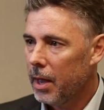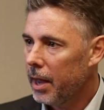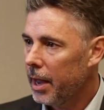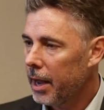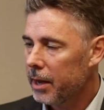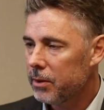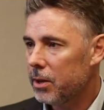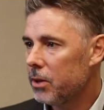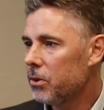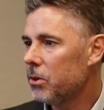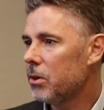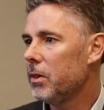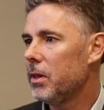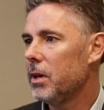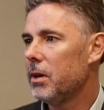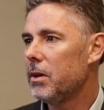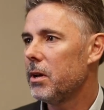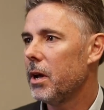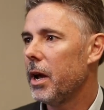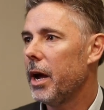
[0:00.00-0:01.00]
access to
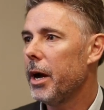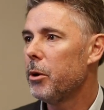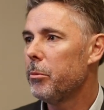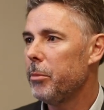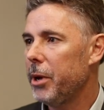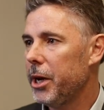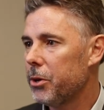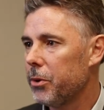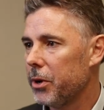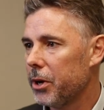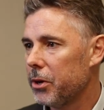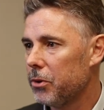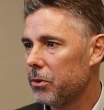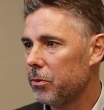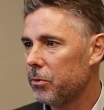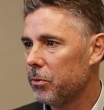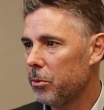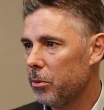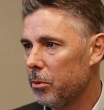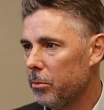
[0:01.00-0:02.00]
the entire
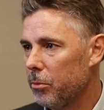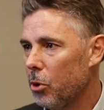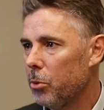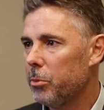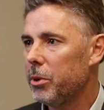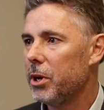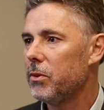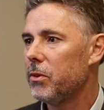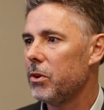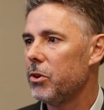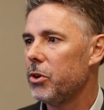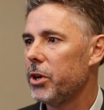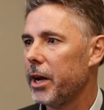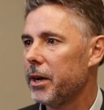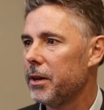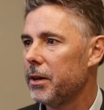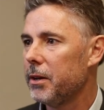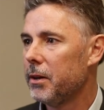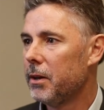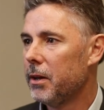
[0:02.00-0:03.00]
matrix from the moment it's
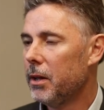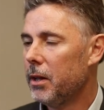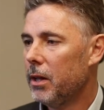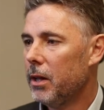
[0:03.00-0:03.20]
injected.